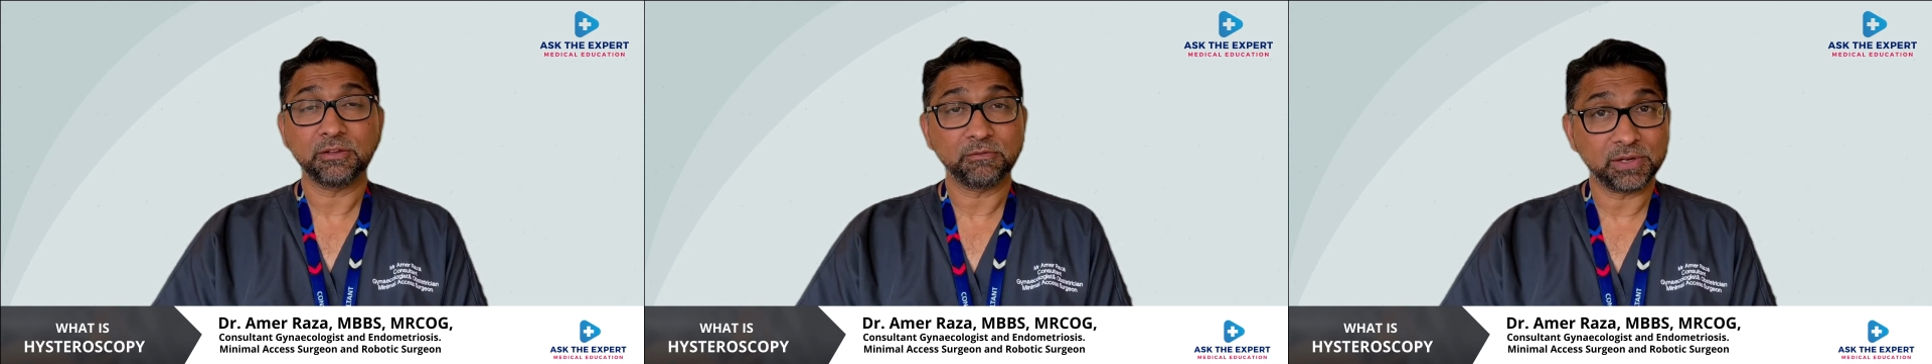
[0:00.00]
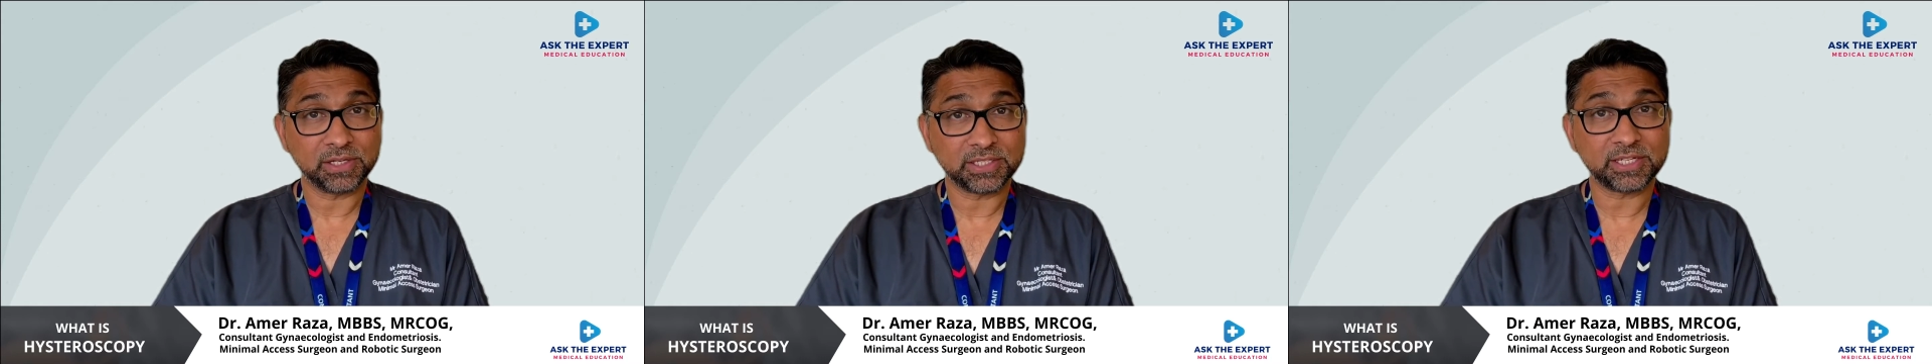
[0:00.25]

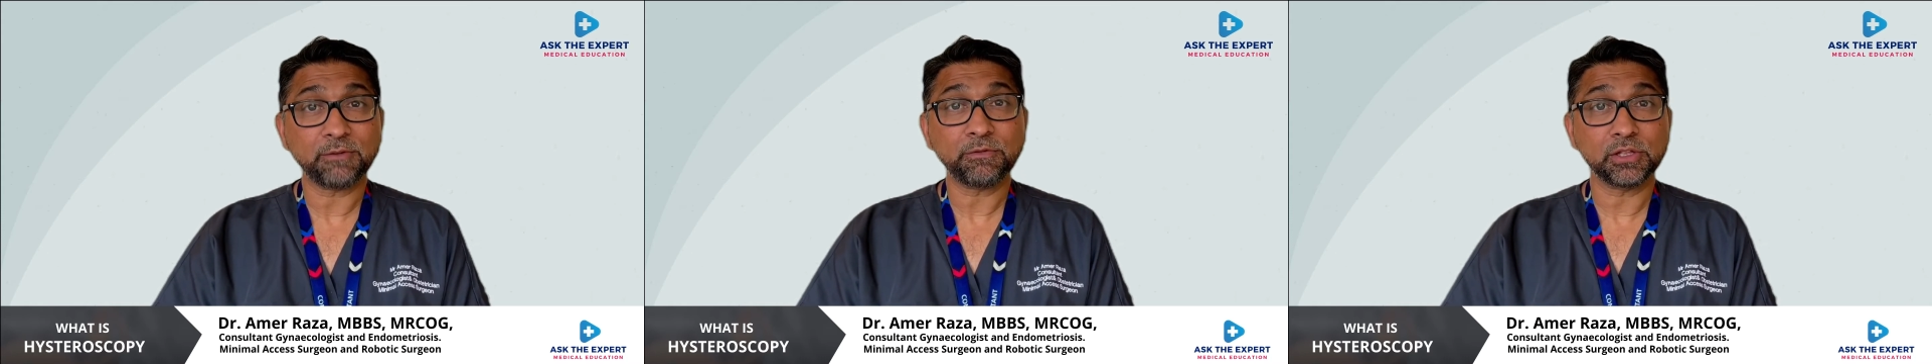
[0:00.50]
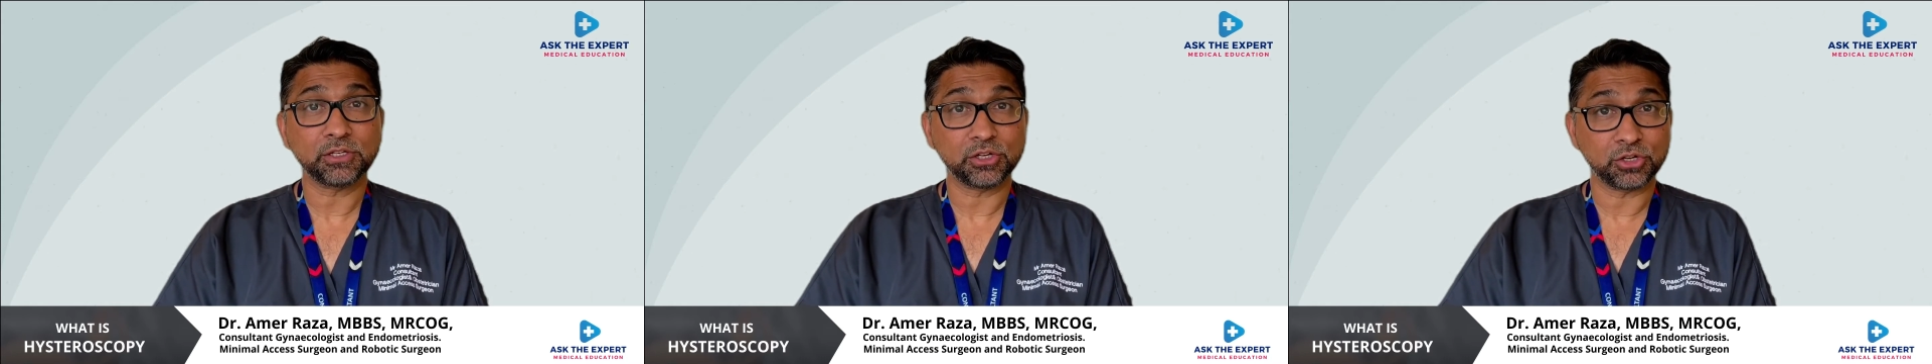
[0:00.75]
will
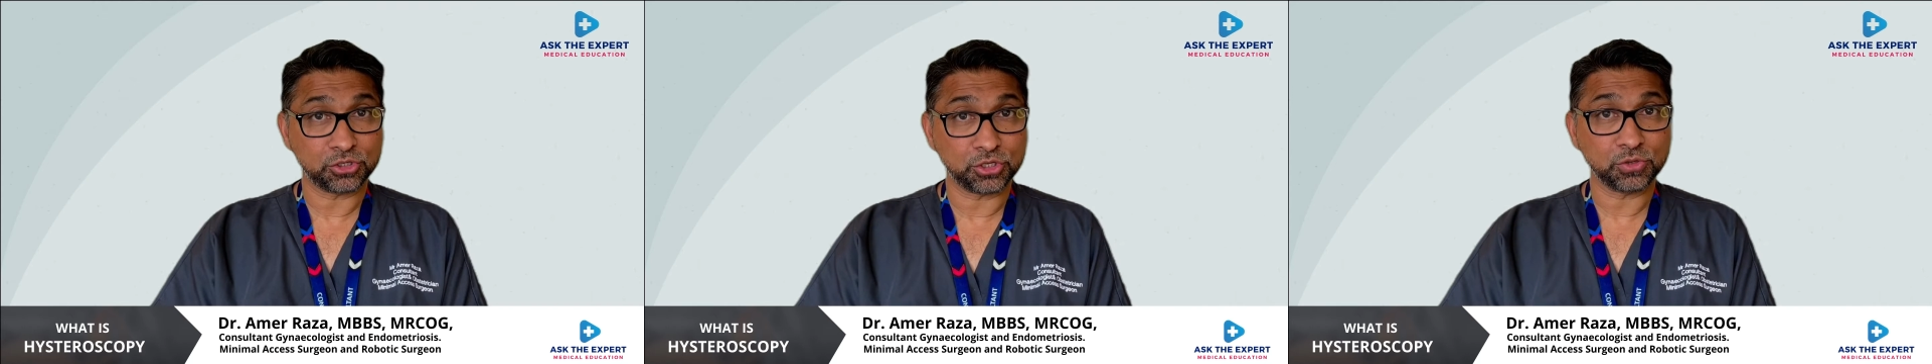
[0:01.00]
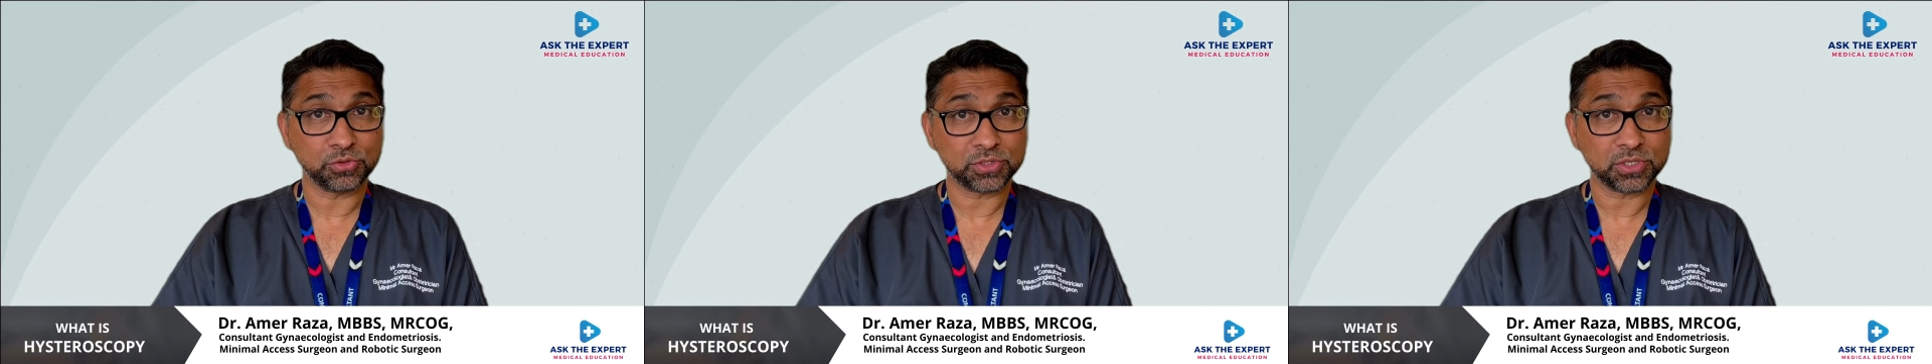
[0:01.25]
definitely
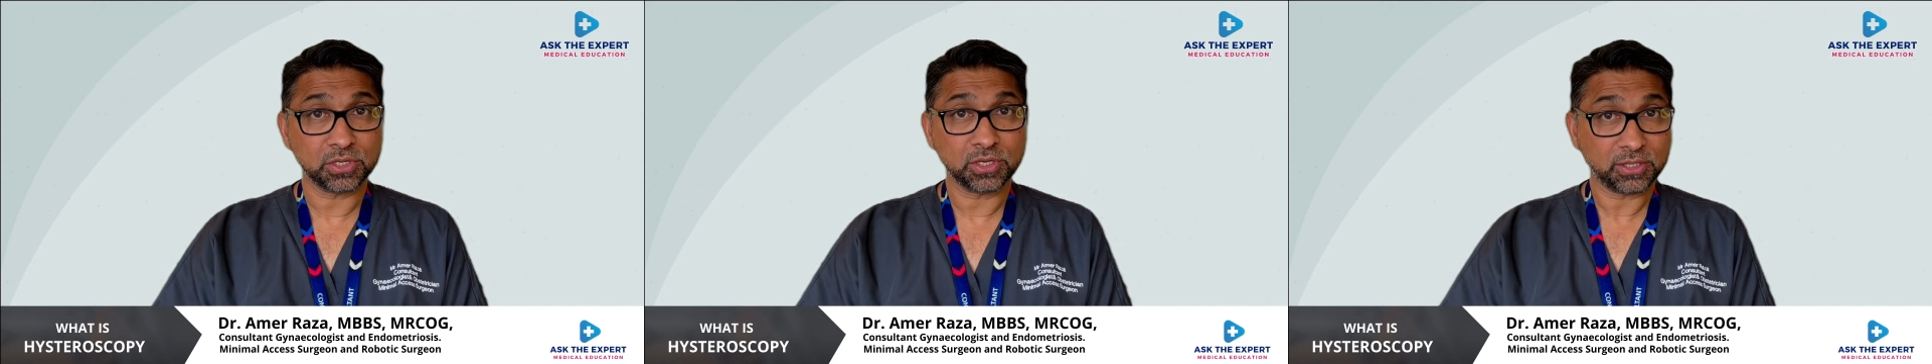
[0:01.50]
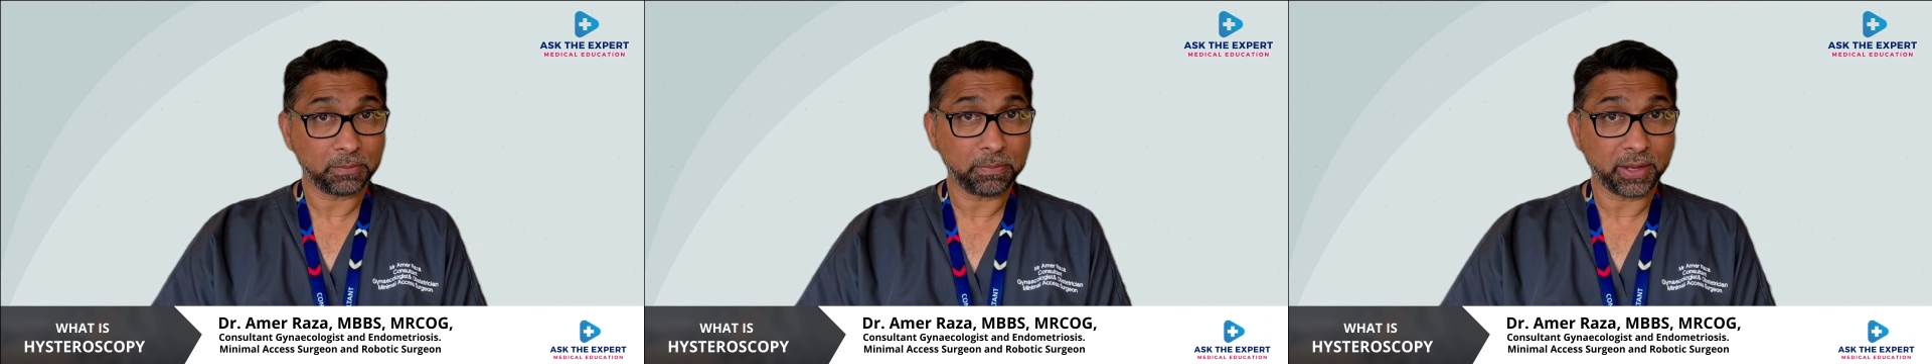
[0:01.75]
reduce
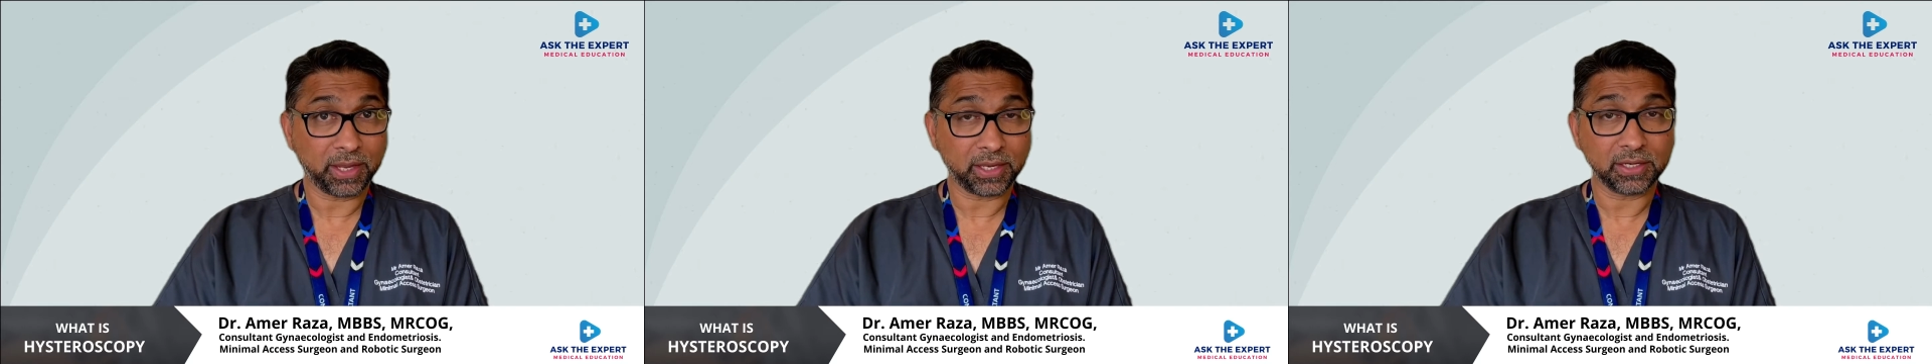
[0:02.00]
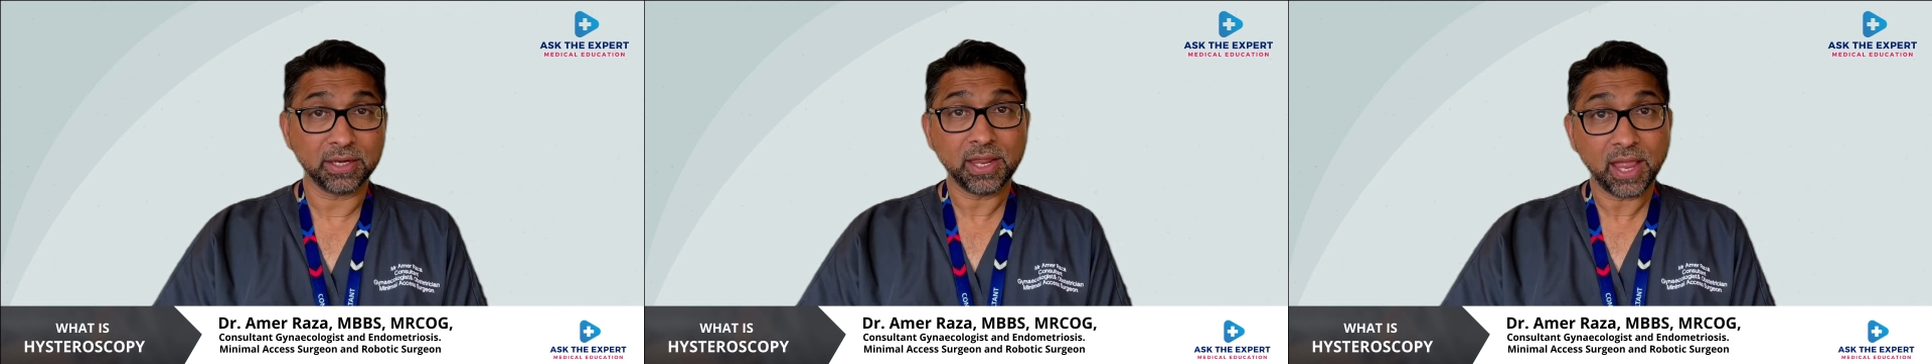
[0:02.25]
the
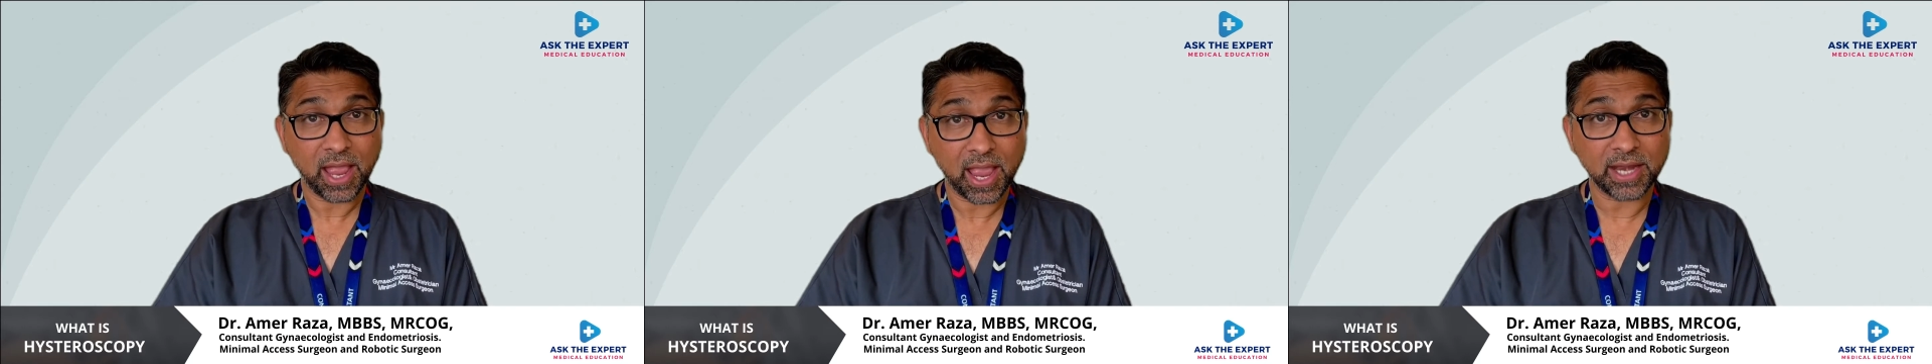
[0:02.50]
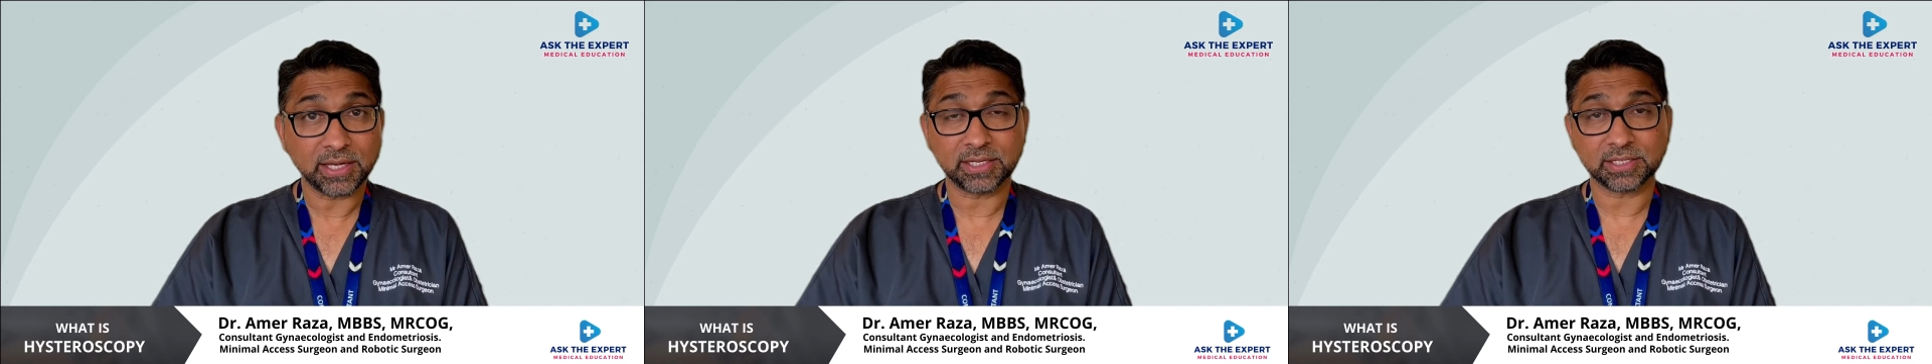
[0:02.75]
pain
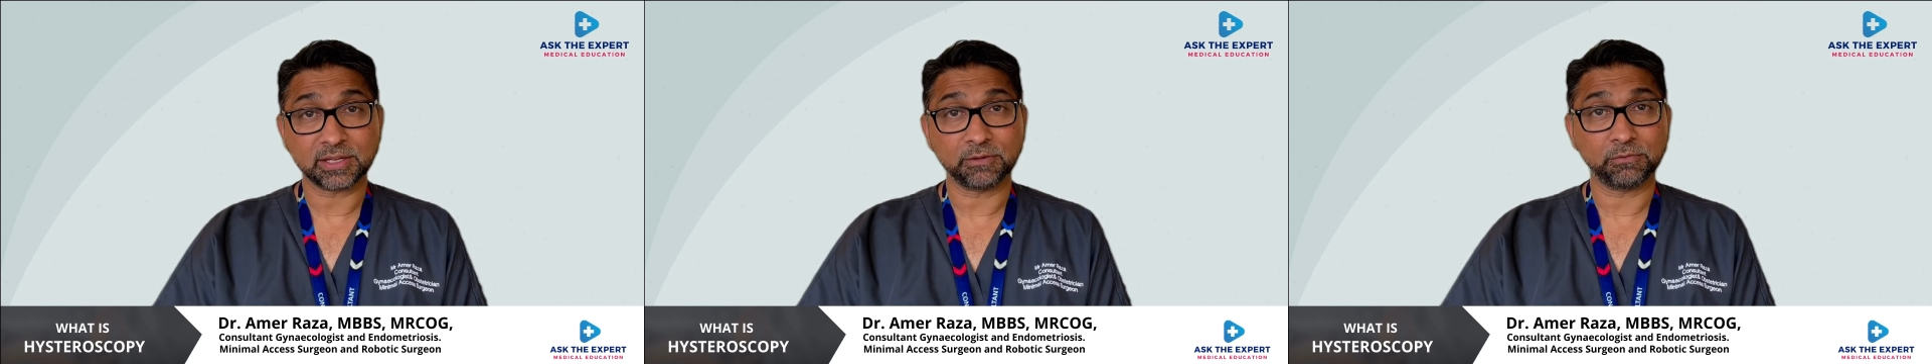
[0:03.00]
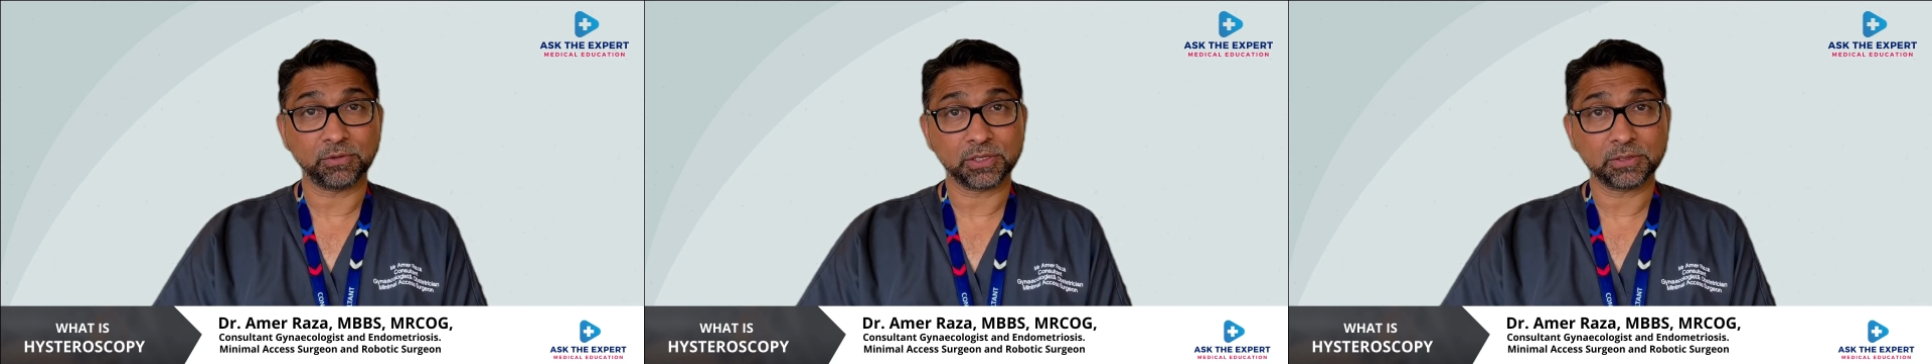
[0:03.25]
and
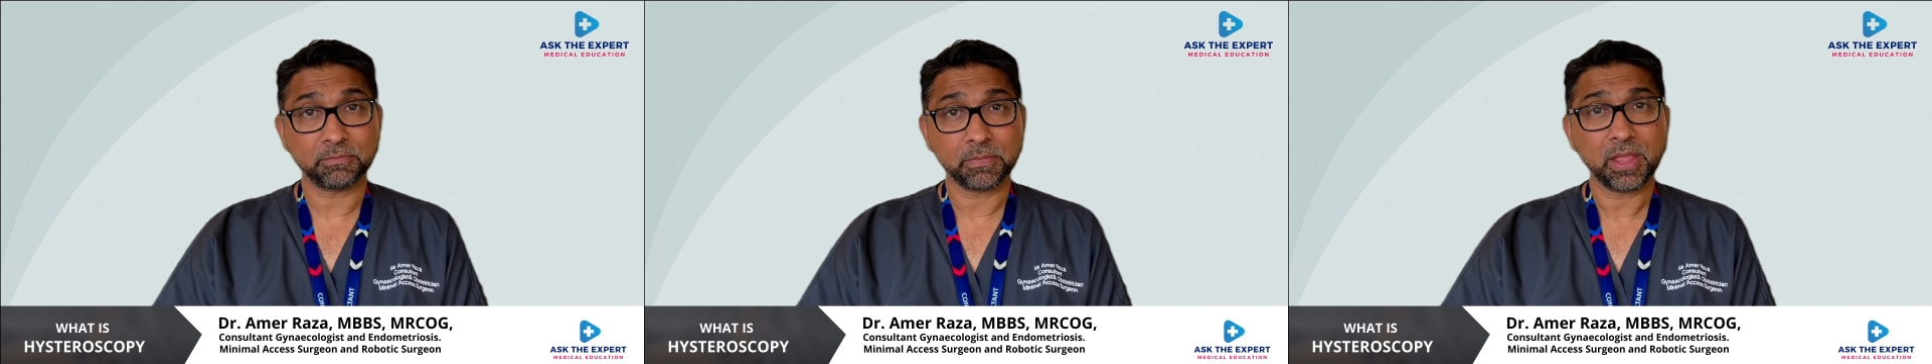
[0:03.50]
discomfort,